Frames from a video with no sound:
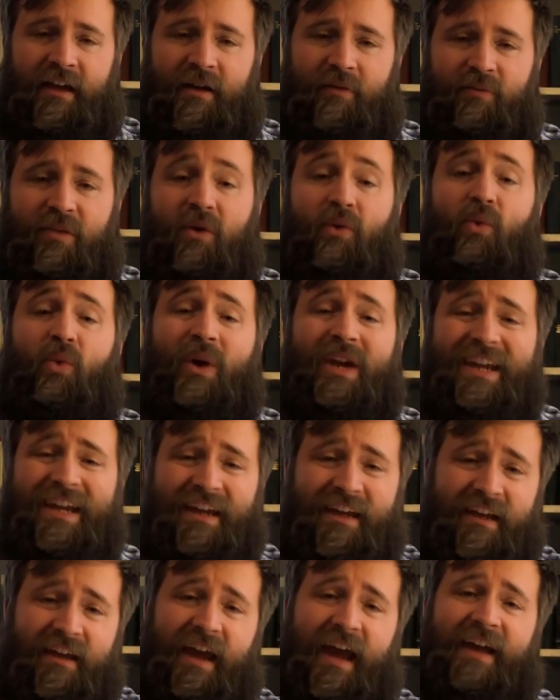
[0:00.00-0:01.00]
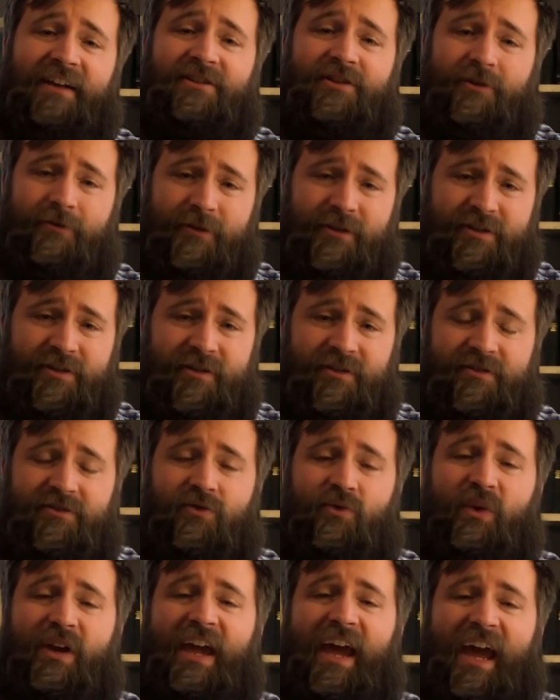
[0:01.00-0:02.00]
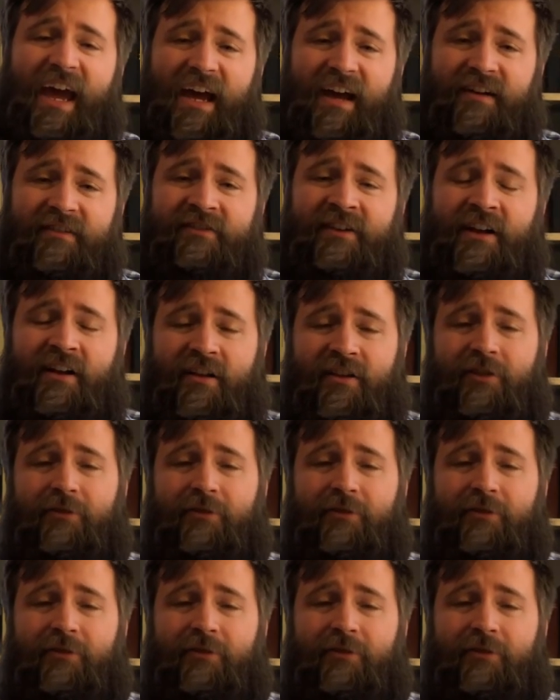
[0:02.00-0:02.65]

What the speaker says: But we, as Christians, we have